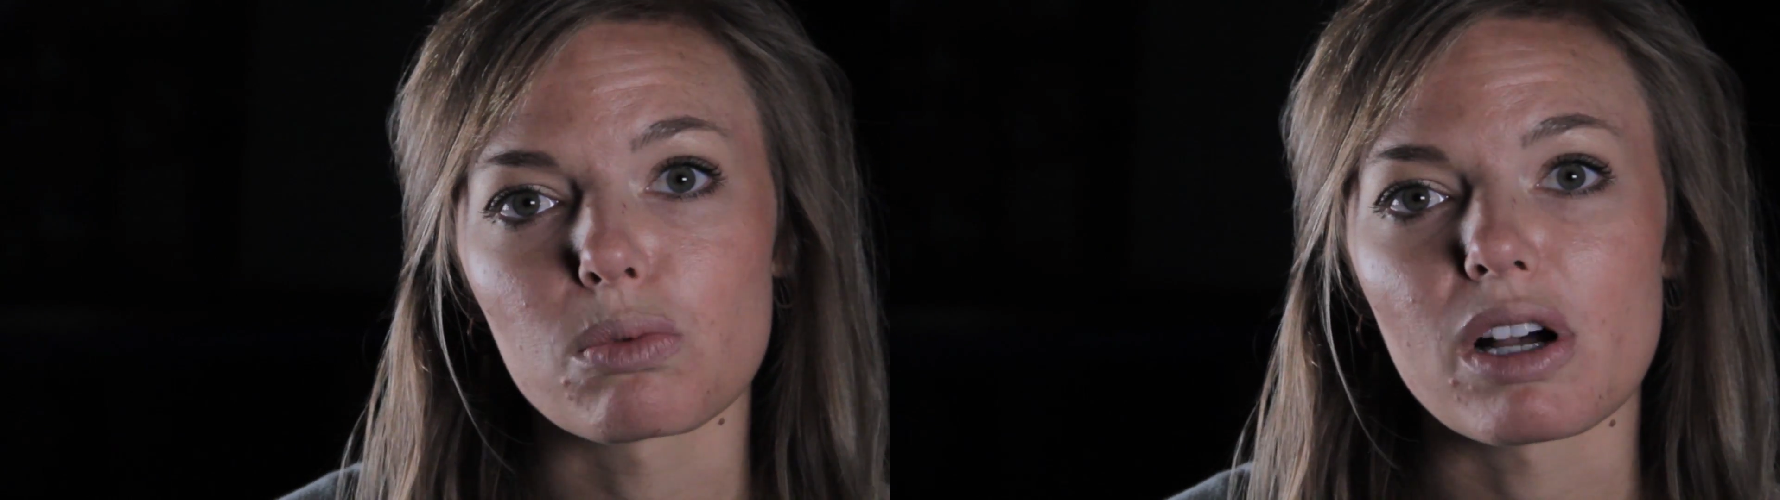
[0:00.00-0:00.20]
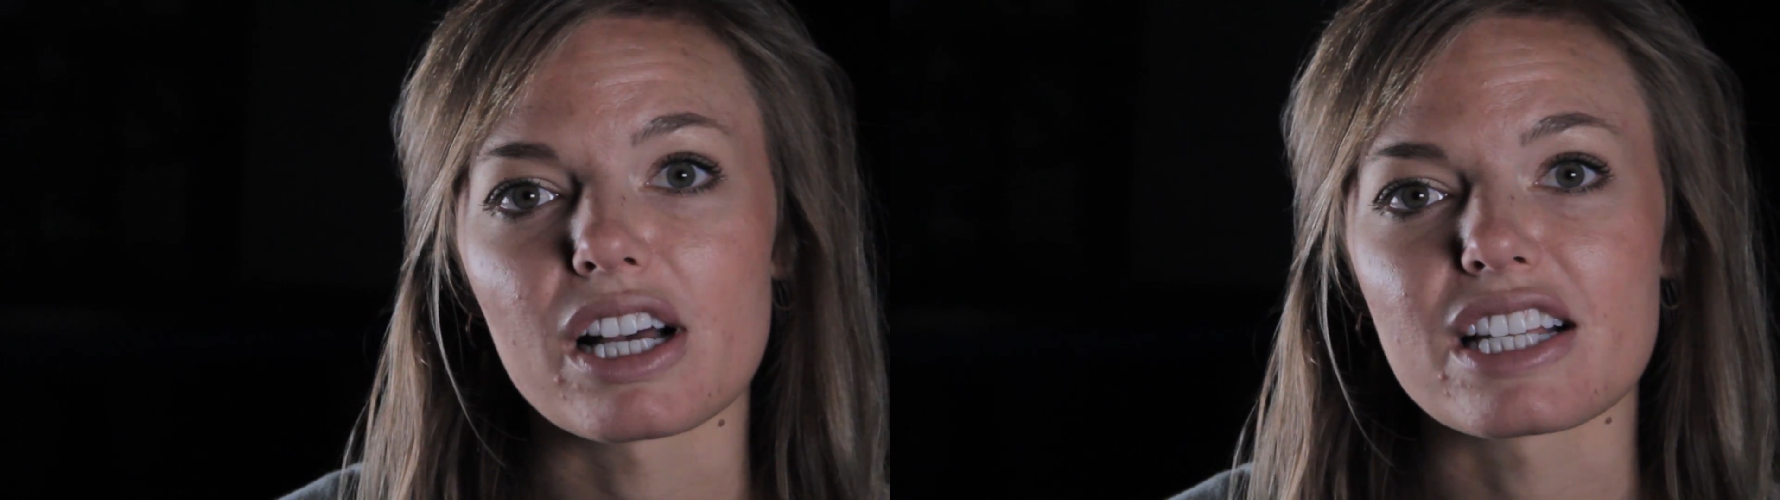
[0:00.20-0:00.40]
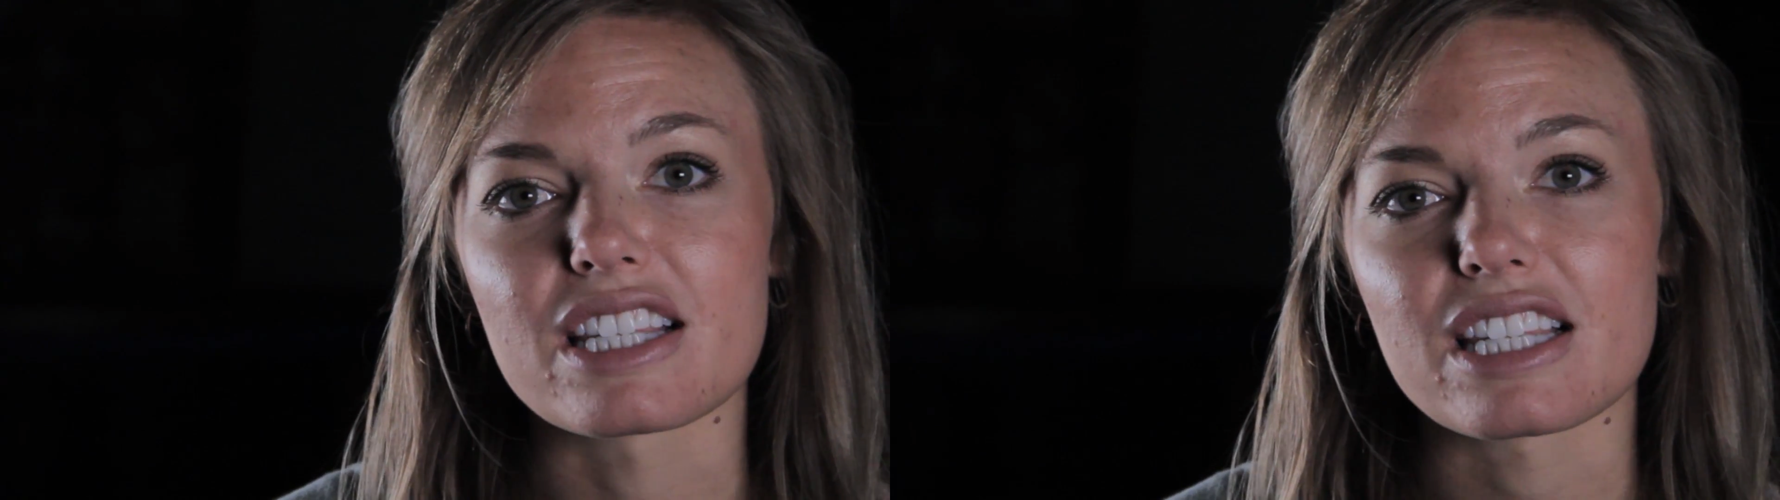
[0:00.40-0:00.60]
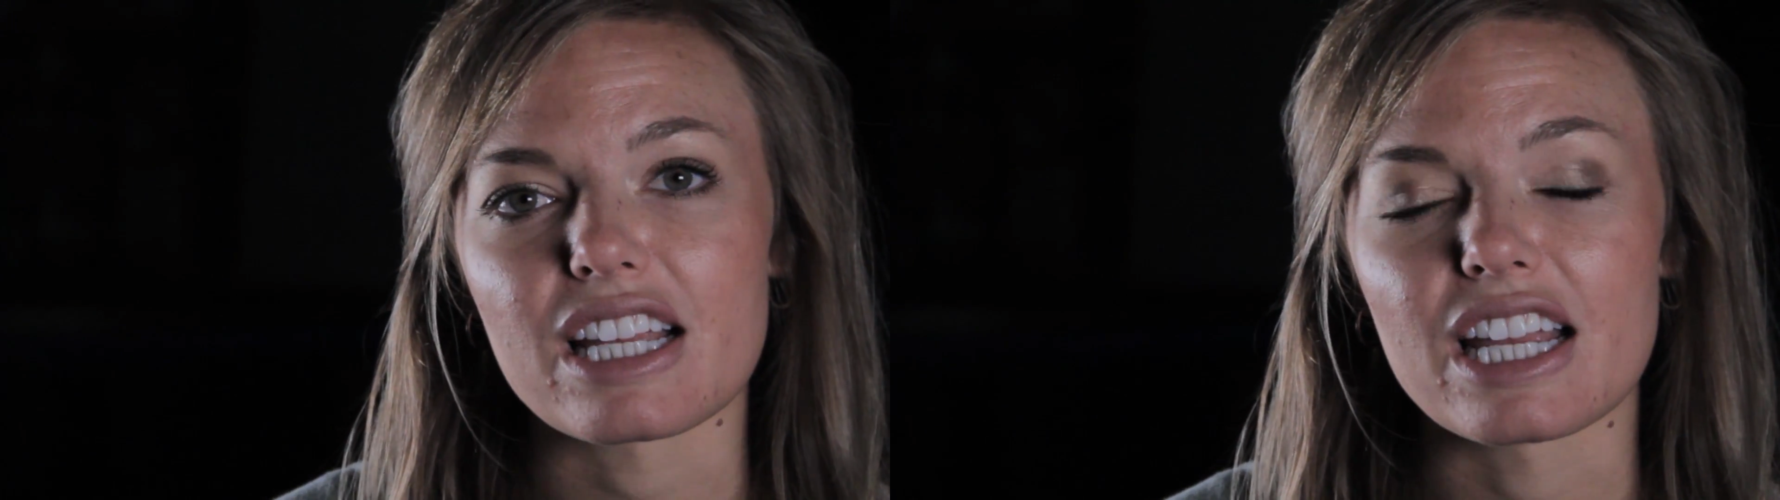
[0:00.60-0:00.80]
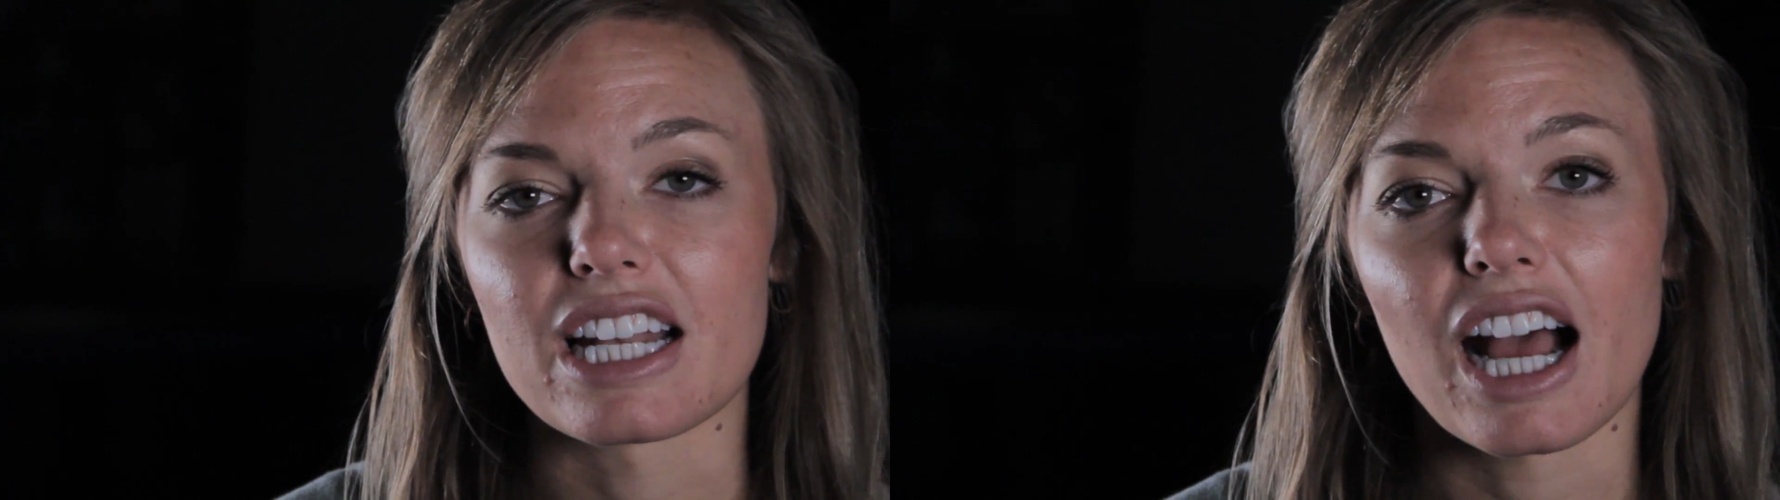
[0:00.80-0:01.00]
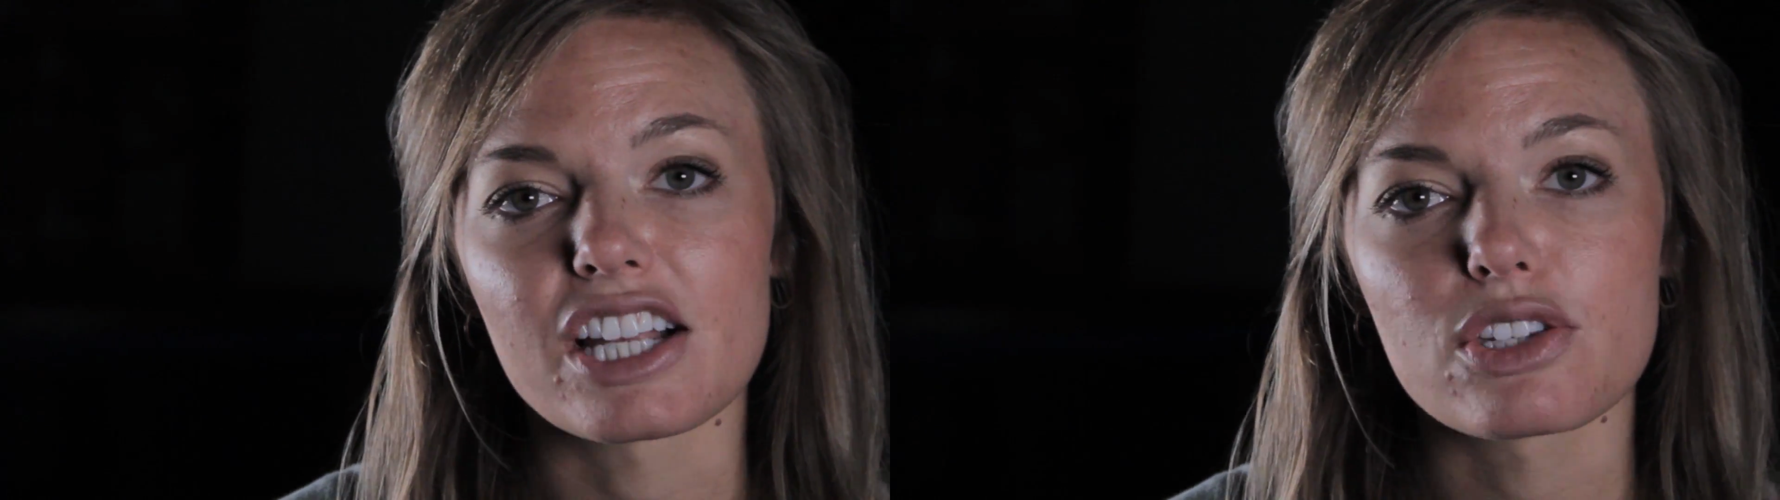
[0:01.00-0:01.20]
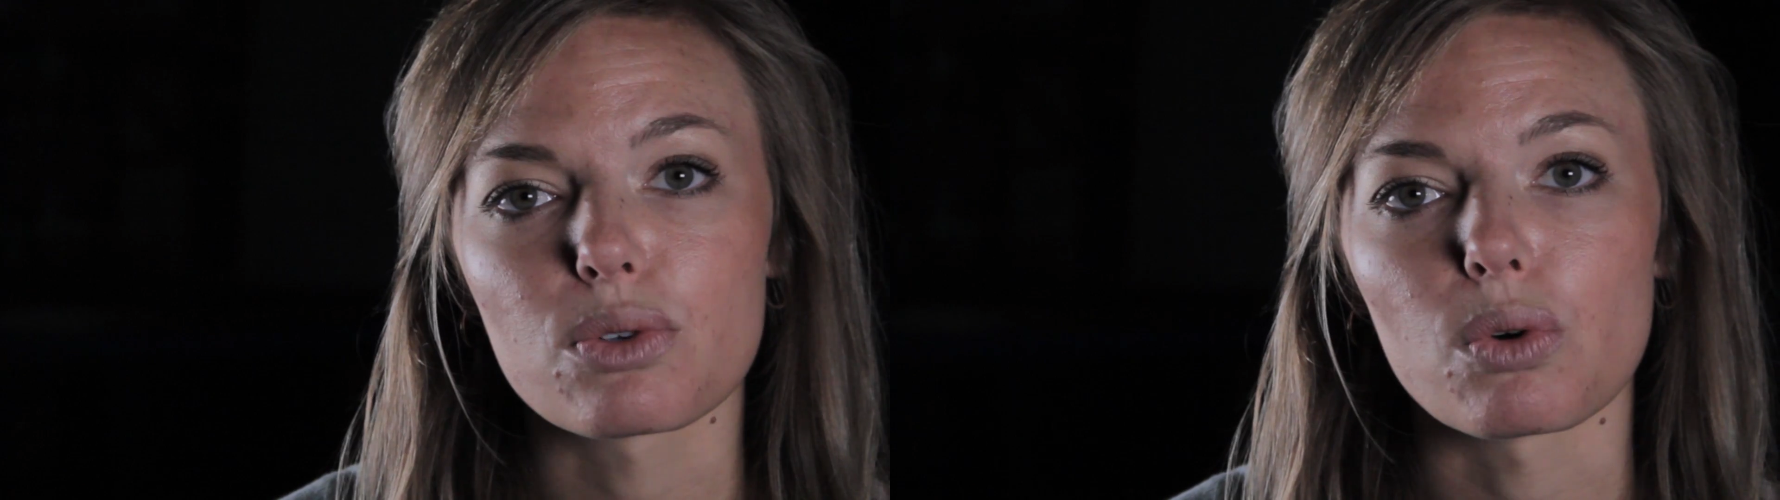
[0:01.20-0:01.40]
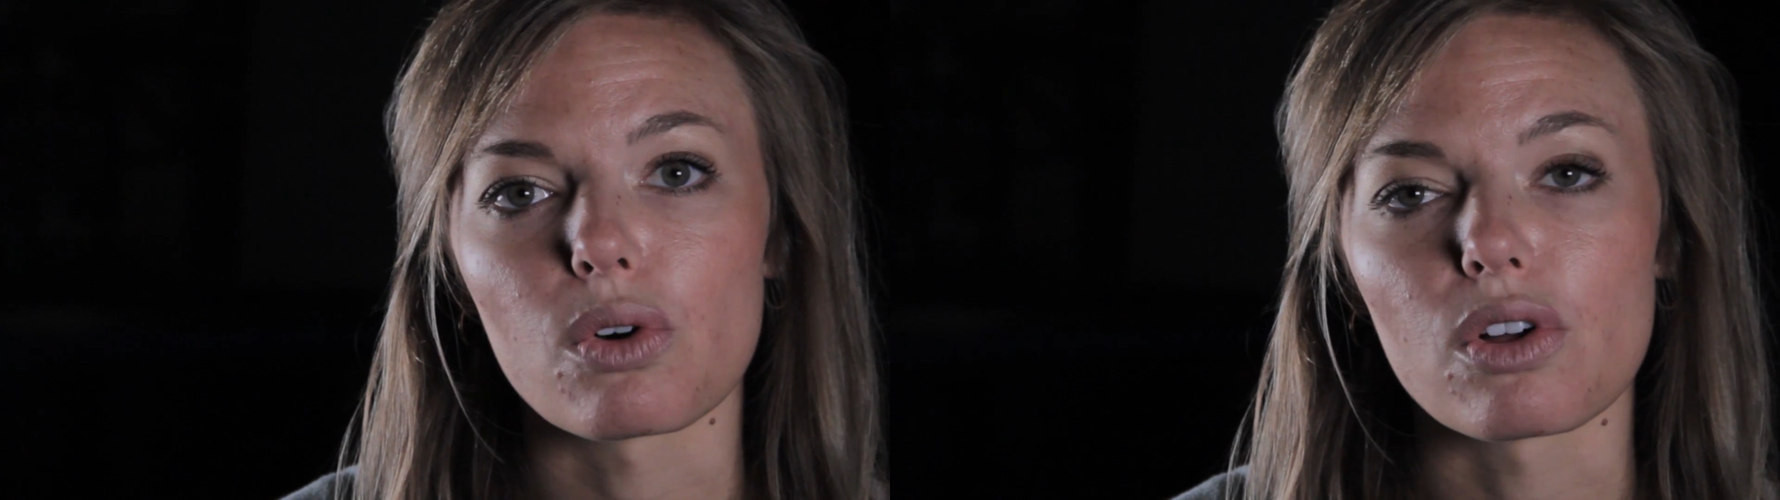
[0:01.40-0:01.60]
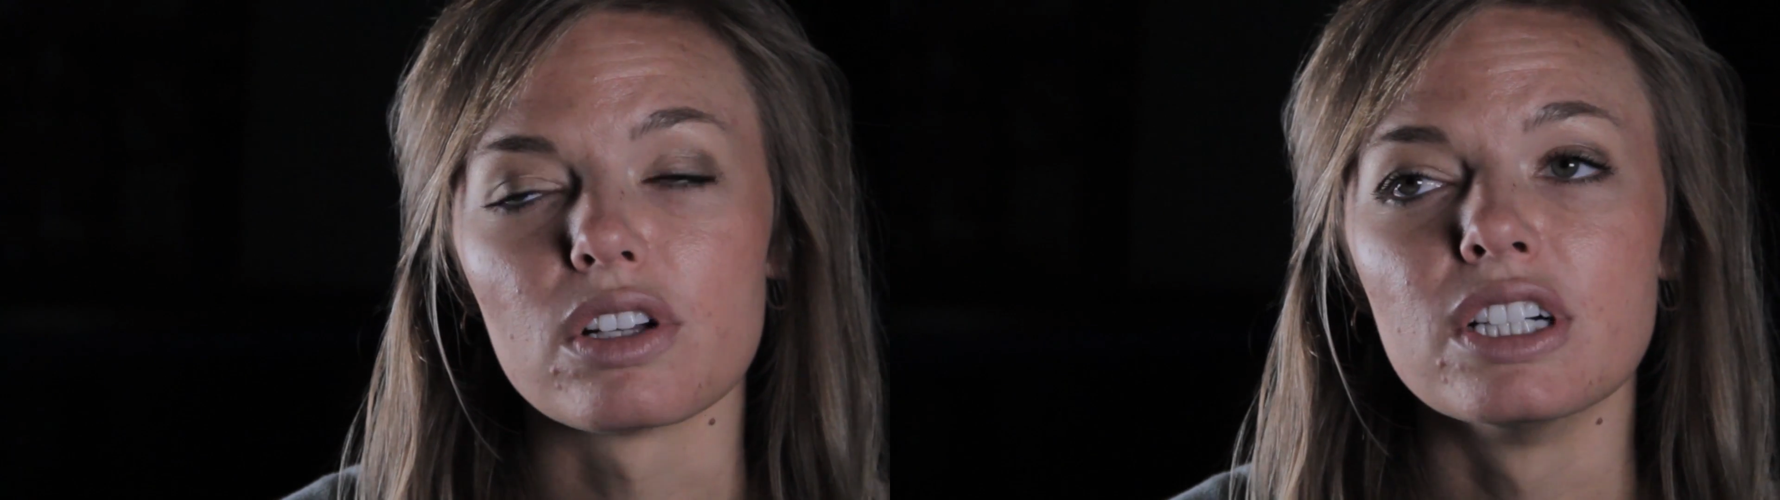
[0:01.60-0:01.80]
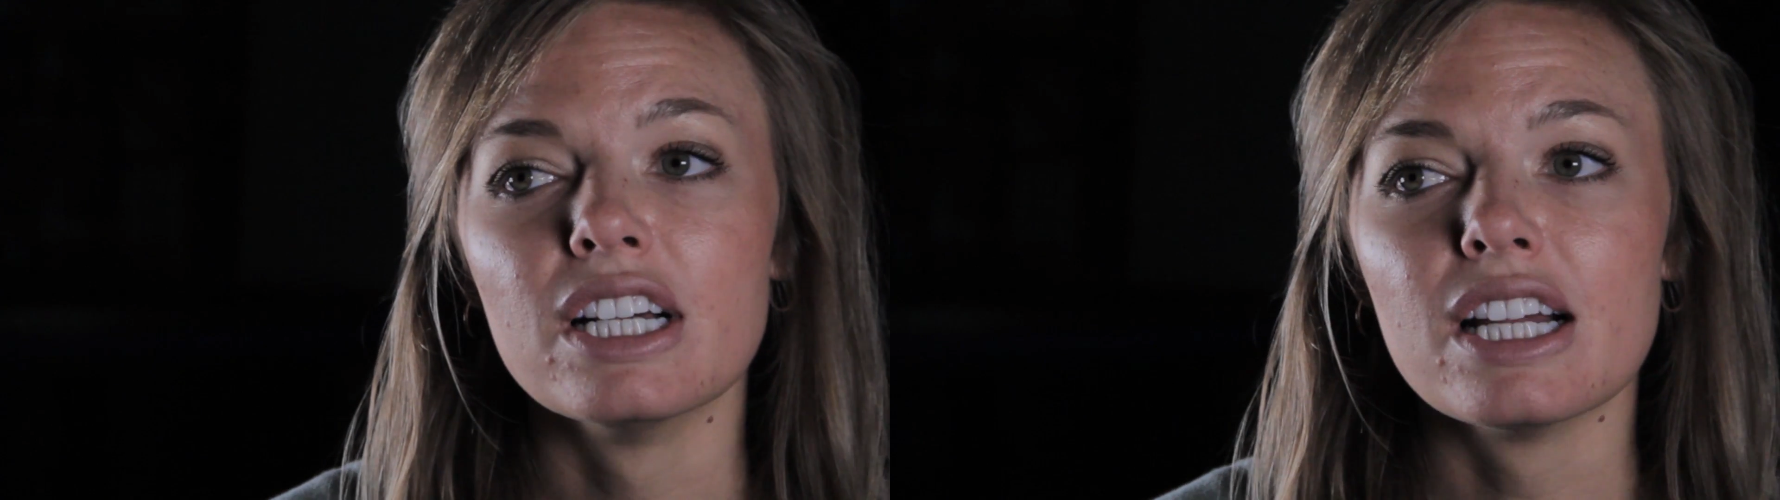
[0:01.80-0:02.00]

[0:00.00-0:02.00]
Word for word: was in high school,